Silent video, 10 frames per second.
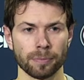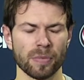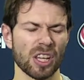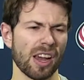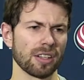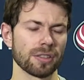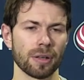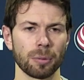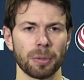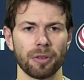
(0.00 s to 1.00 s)
Yeah, I just
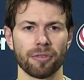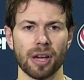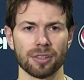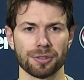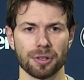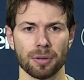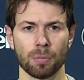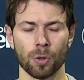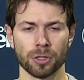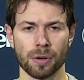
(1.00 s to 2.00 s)
thought we played faster,
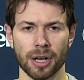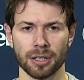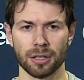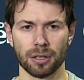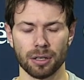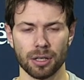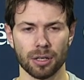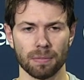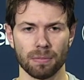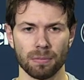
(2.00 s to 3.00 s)
more direct,
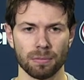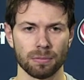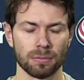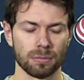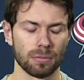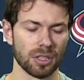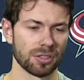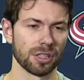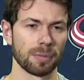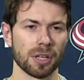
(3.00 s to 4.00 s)
at the
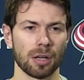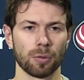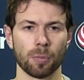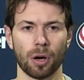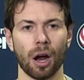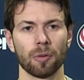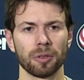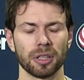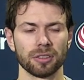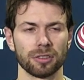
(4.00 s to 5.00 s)
same time with more
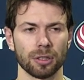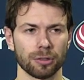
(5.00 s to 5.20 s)
confidence, you know.